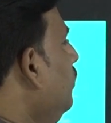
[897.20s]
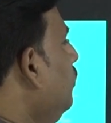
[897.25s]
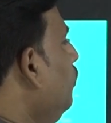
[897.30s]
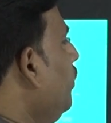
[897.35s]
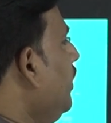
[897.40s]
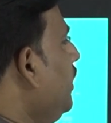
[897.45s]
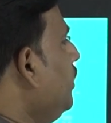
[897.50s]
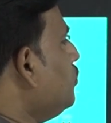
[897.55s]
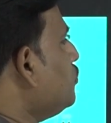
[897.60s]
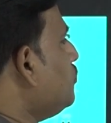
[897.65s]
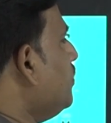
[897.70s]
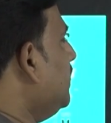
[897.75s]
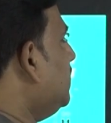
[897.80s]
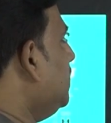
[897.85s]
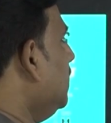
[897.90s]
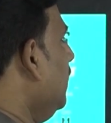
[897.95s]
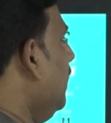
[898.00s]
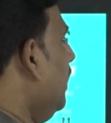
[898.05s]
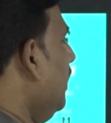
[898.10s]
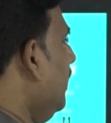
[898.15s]
do we use
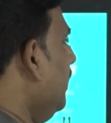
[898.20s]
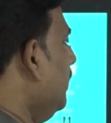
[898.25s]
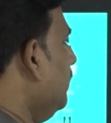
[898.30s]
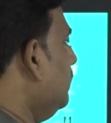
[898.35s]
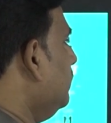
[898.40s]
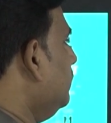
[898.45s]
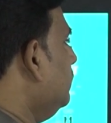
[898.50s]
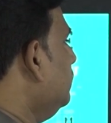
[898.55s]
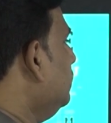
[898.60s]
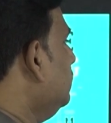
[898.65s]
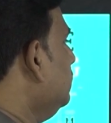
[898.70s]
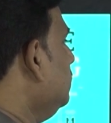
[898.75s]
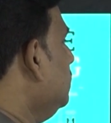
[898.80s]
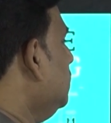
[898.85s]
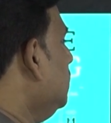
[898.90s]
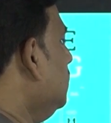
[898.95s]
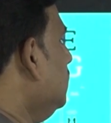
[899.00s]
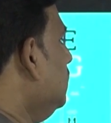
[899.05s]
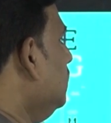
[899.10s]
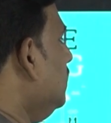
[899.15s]
machine learning?
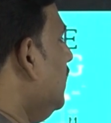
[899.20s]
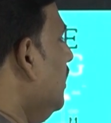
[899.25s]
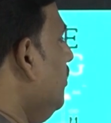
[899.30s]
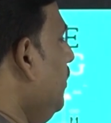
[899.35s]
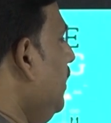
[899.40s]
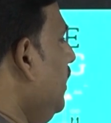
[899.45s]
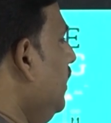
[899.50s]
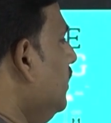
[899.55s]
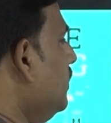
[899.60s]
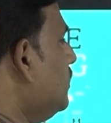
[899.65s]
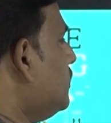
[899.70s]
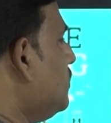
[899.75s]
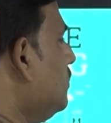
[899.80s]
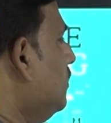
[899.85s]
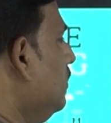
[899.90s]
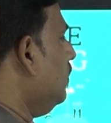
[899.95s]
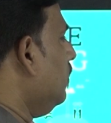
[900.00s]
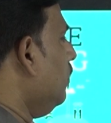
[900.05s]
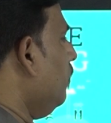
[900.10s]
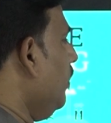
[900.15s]
That means
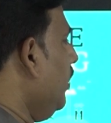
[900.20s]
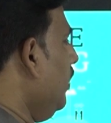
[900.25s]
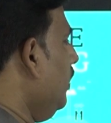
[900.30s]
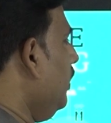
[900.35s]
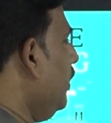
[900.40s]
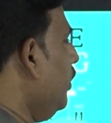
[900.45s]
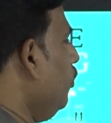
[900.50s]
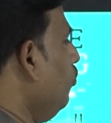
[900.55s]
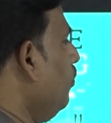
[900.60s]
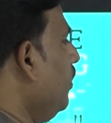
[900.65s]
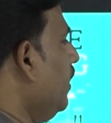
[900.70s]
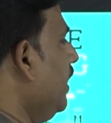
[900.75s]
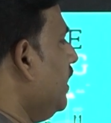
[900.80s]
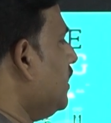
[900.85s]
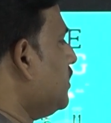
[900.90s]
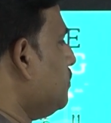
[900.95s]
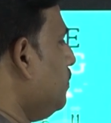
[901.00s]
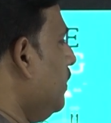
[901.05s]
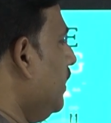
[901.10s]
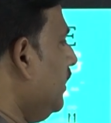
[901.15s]
when human
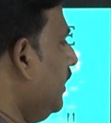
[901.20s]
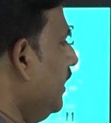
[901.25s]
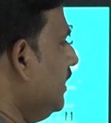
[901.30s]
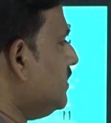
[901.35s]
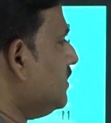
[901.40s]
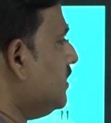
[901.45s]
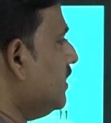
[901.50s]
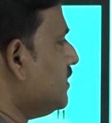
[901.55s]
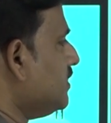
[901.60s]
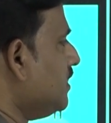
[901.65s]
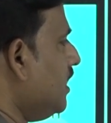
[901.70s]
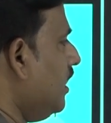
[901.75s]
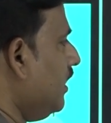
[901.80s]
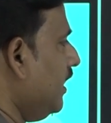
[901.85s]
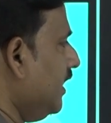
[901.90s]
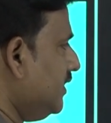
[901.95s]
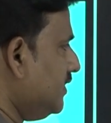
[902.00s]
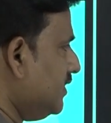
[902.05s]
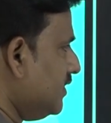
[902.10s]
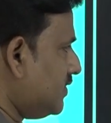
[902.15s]
expertise does not
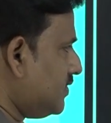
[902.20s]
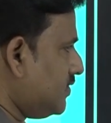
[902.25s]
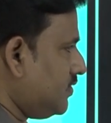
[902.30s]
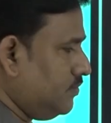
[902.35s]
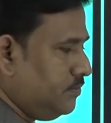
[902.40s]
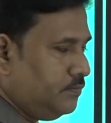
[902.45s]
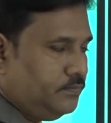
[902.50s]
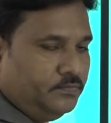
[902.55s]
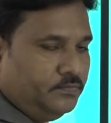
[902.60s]
exist.